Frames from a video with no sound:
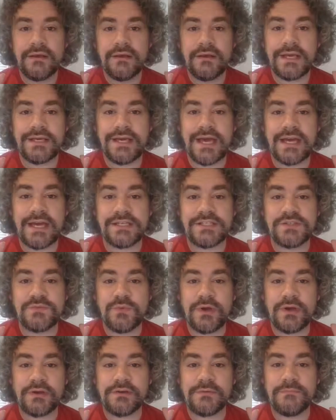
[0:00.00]
Hey guys,
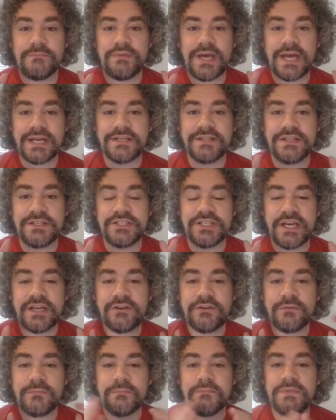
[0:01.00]
welcome back to the
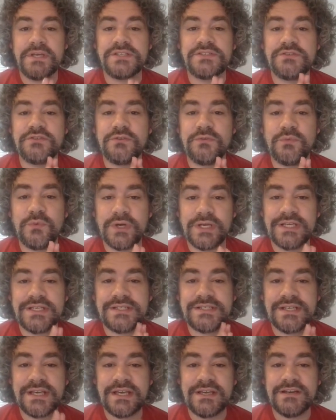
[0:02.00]
channel. Mr.
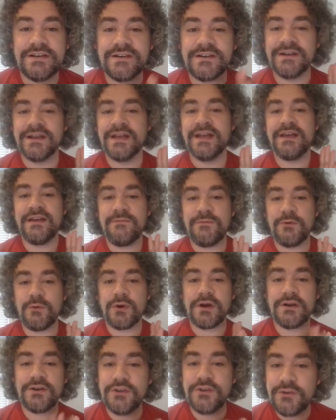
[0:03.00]
Wiz here. If you
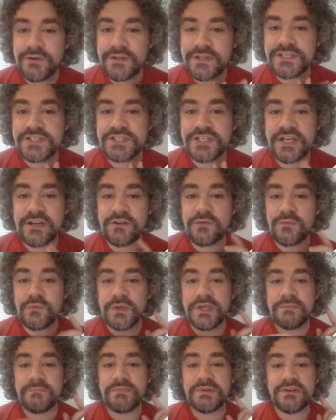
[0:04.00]
are new to this channel,
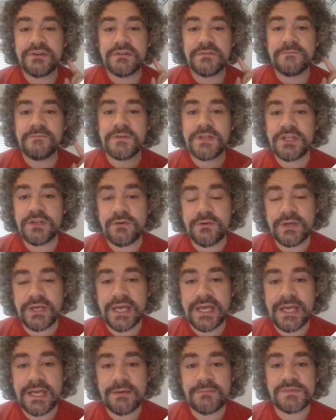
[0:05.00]
we build video
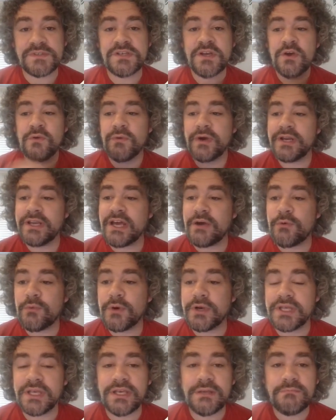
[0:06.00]
games. Right now we're
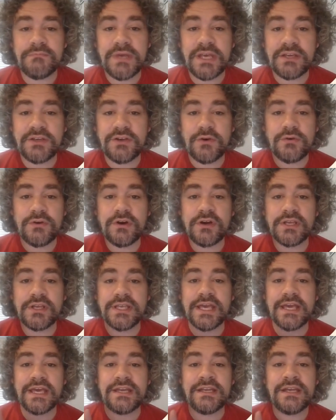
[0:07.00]
working in MakeCode
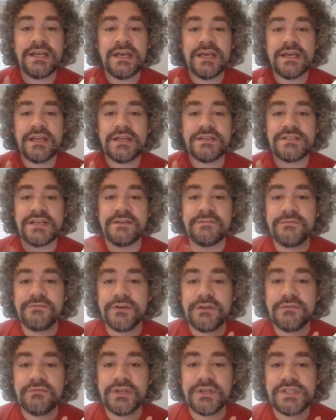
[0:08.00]
Arcade. It is a
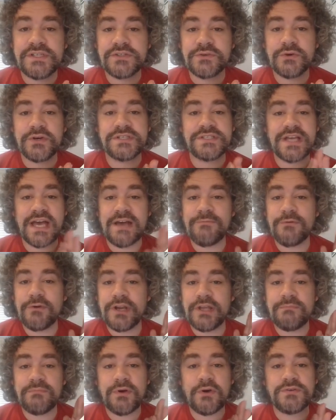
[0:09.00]
free resource. I've
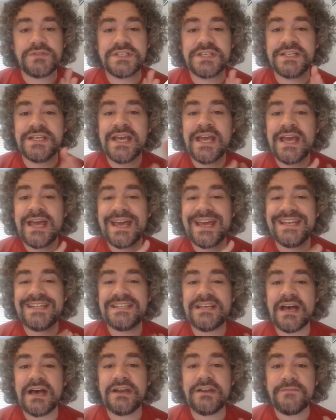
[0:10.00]
already posted a
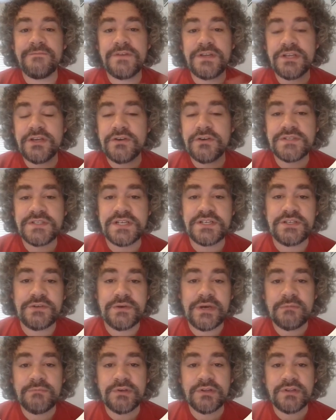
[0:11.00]
ton of videos teaching you
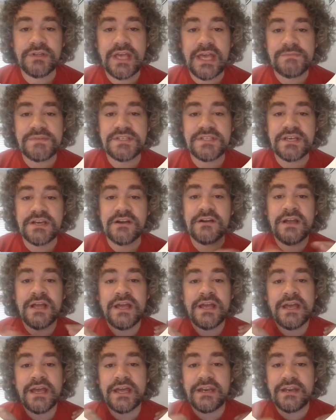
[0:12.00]
how to build games there.
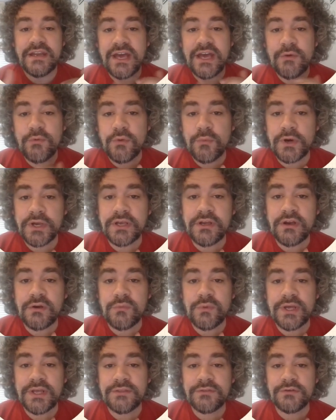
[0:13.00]
And now we're working our
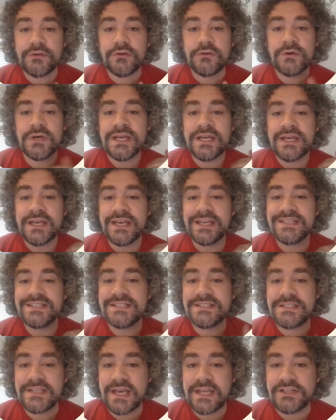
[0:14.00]
way through
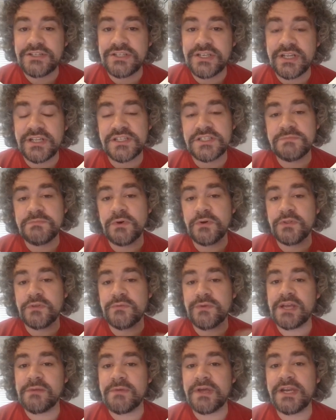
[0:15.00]
extensions, both the
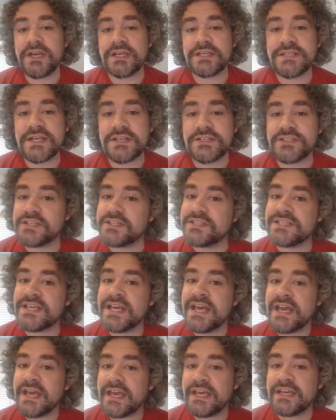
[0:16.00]
recommended extensions
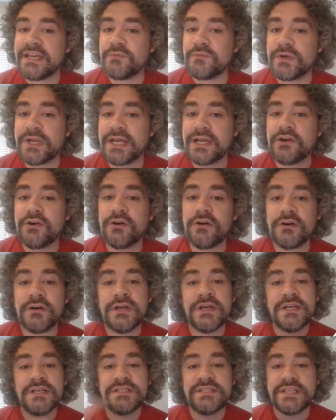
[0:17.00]
and what I call
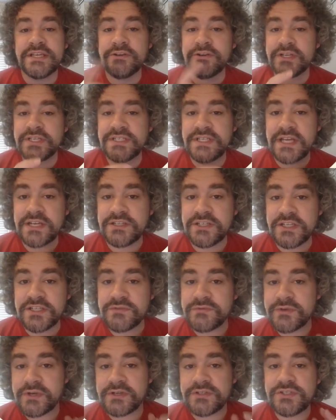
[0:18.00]
secret
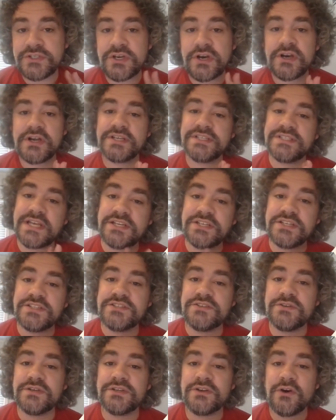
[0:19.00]
extensions, which are extensions
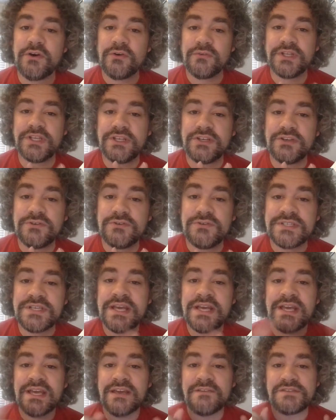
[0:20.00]
you can only use
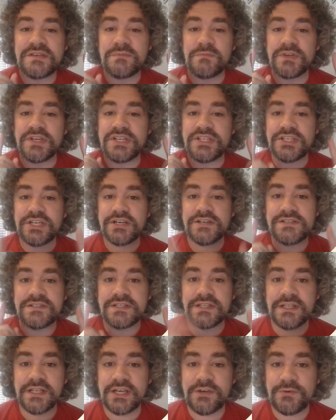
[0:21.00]
if somebody shares
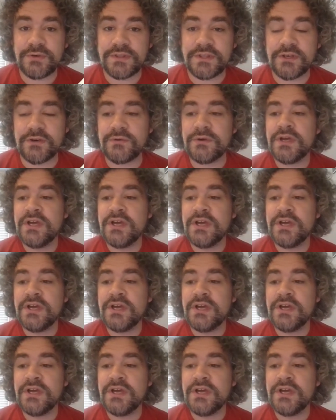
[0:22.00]
the link with you.